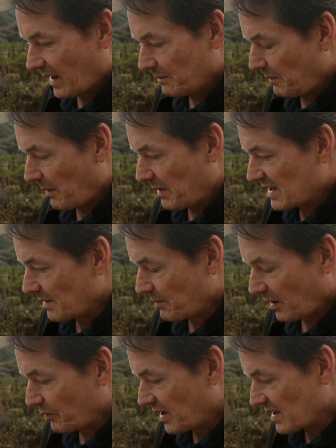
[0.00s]
Maybe it's
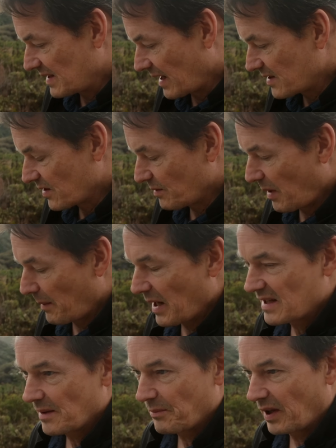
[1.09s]
something with the sensor, maybe
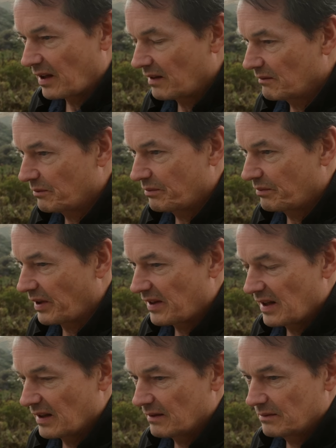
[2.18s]
it's something with
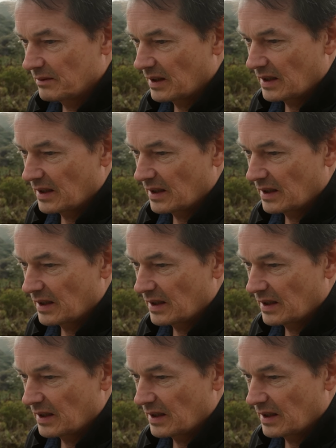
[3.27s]
the